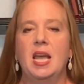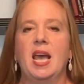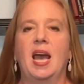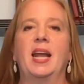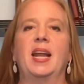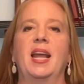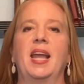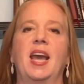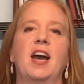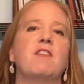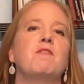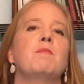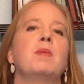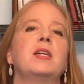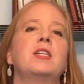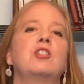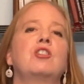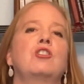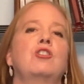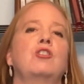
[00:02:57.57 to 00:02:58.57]
And I have my
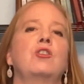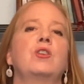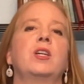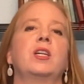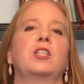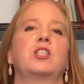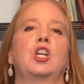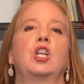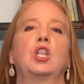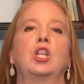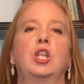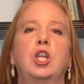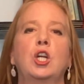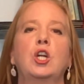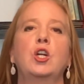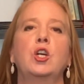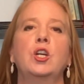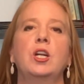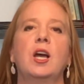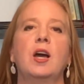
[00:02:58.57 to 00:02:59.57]
students
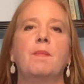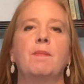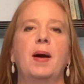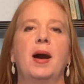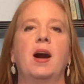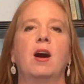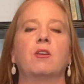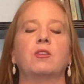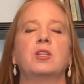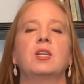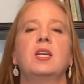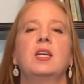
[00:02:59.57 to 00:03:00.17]
learn about